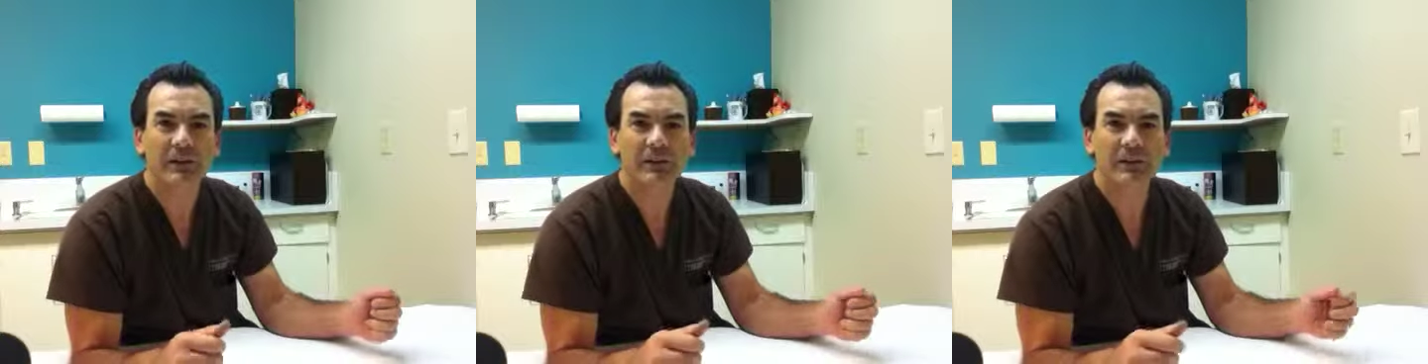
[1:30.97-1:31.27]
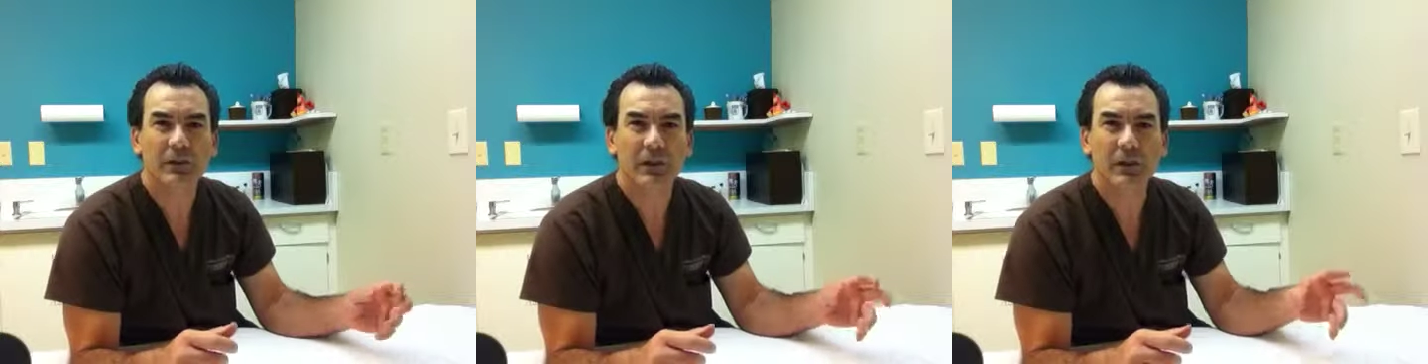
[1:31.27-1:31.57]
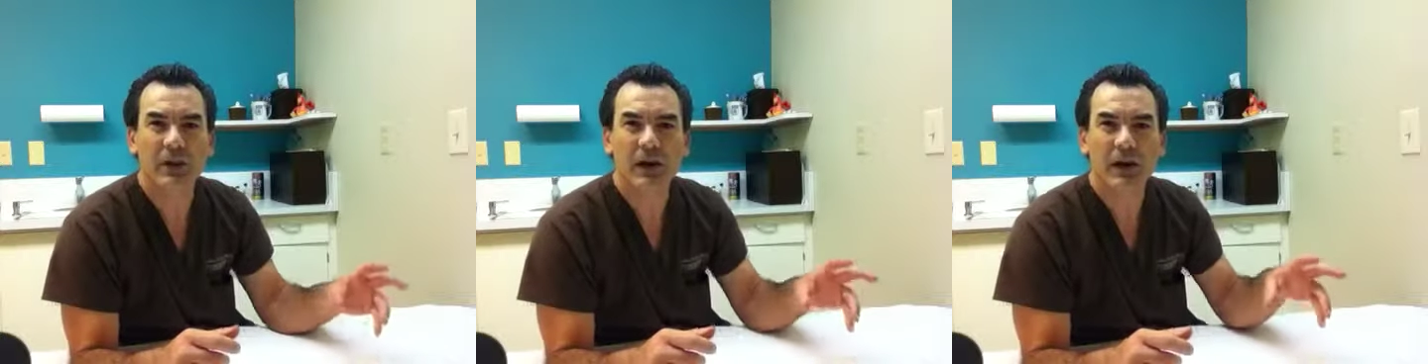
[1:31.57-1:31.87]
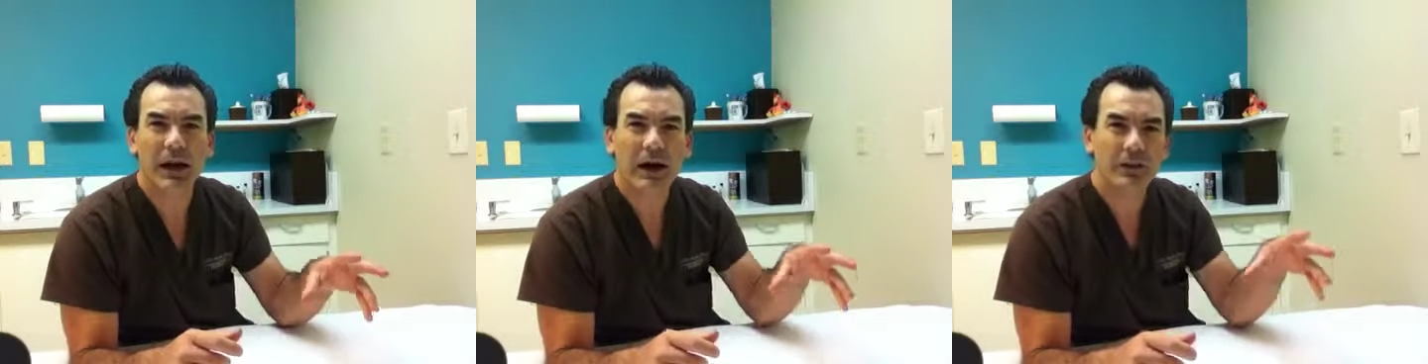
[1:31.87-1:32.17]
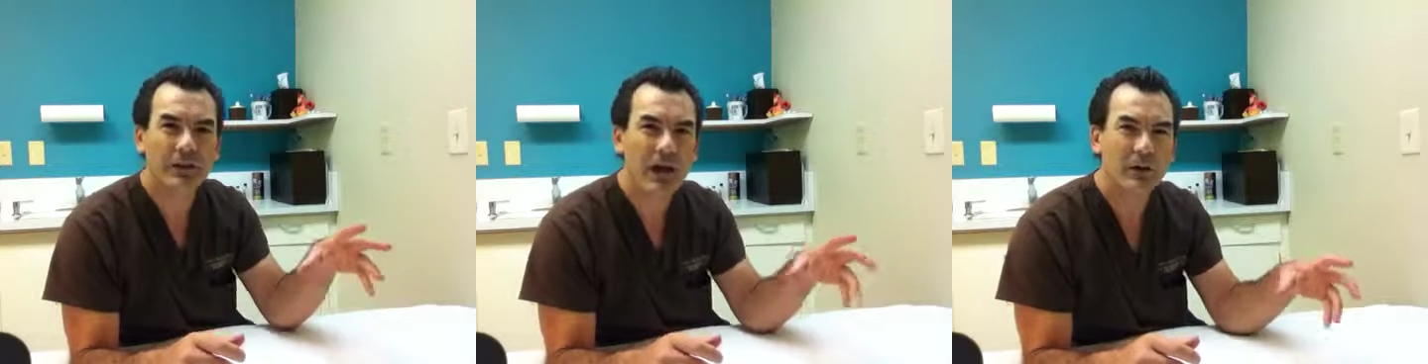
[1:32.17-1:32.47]
So
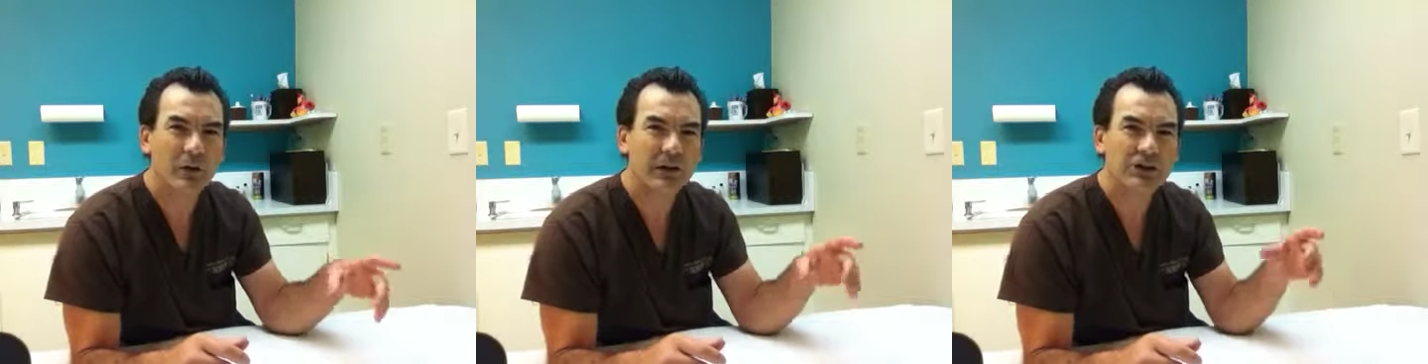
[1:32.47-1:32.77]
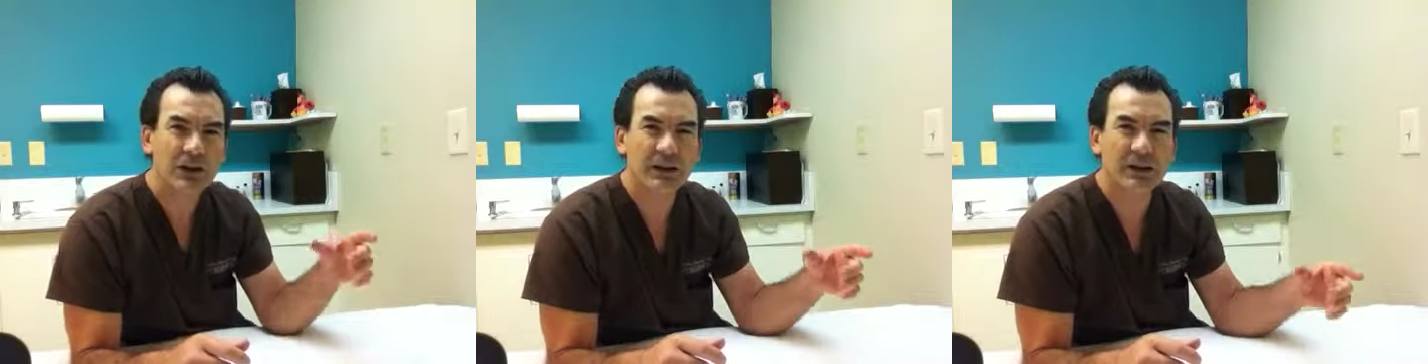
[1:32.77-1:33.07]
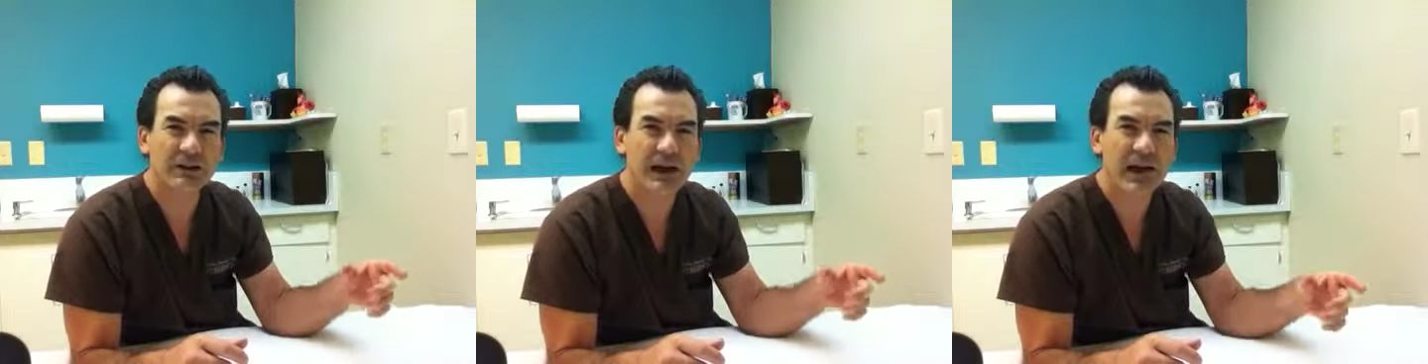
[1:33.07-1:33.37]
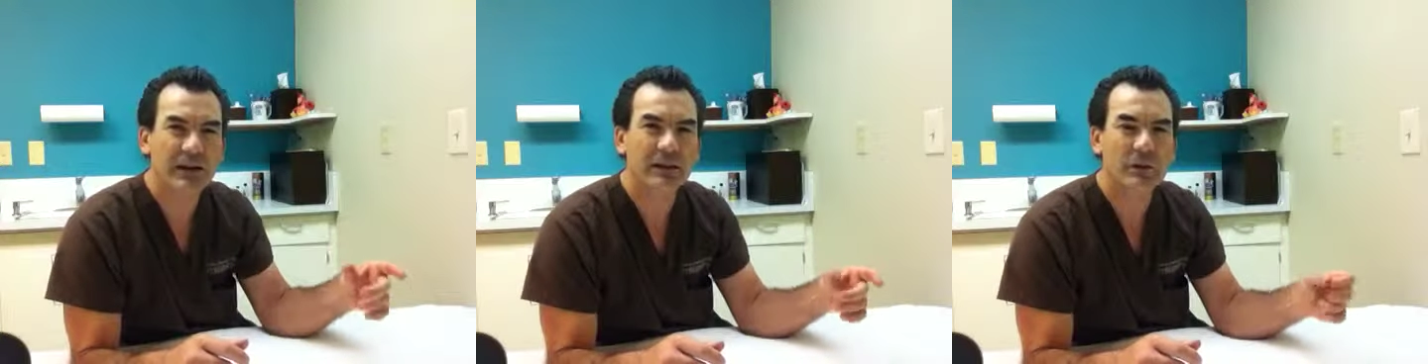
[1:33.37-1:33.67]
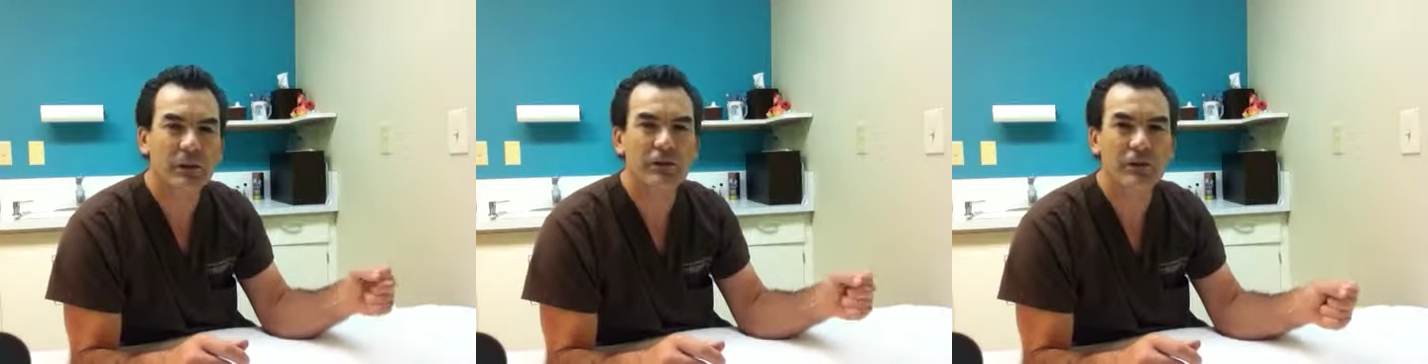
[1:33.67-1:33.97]
I'll not only check exactly
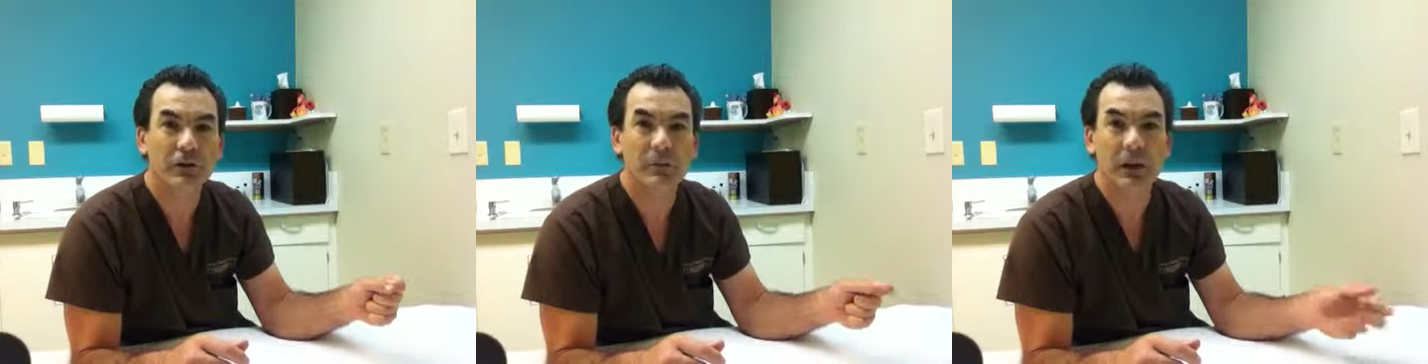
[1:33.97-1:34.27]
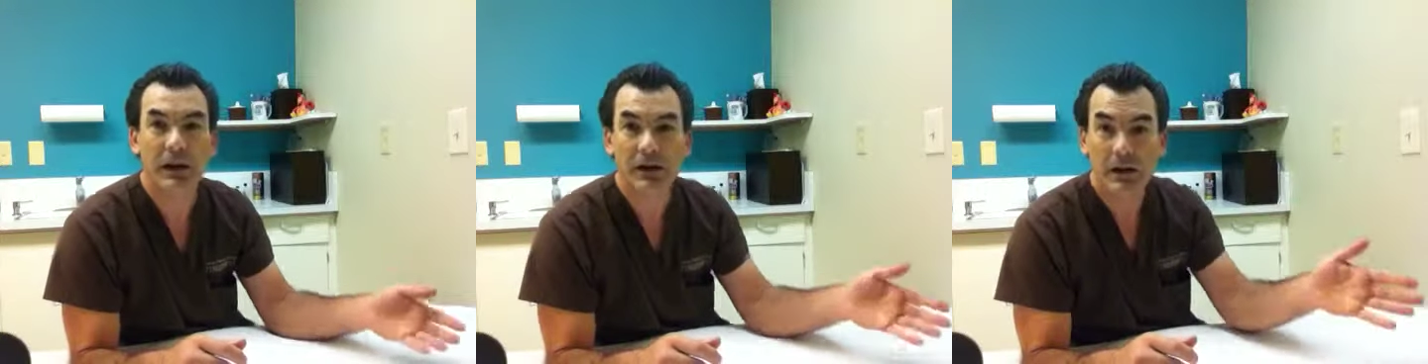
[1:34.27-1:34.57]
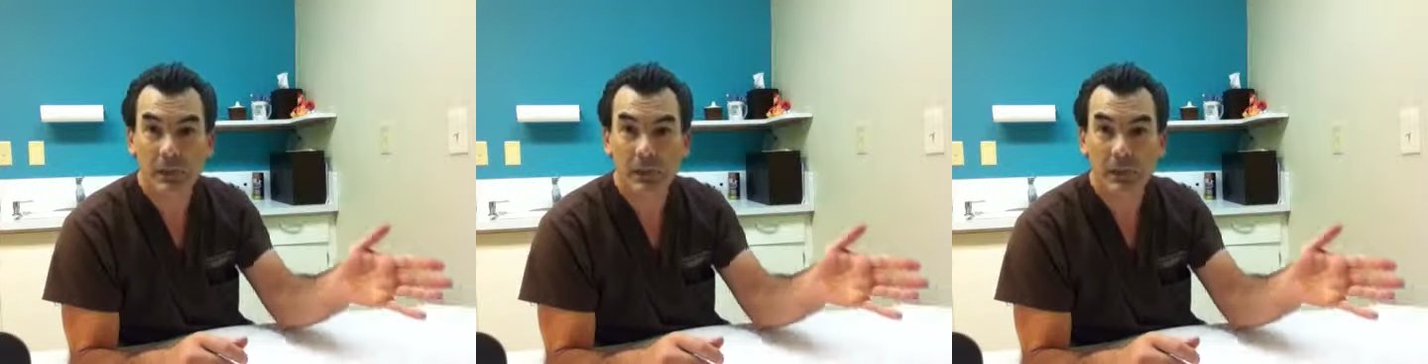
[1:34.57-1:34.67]
where you feel the pain,